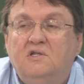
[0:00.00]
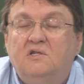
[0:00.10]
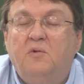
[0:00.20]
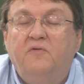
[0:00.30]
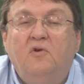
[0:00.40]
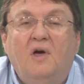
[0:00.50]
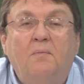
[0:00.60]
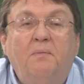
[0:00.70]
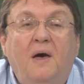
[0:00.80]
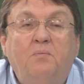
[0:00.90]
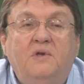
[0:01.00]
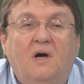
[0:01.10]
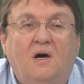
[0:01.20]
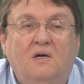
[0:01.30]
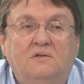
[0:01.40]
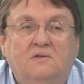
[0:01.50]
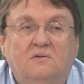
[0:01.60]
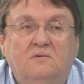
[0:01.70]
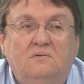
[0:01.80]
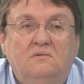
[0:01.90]
Some of you got
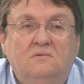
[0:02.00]
baptized.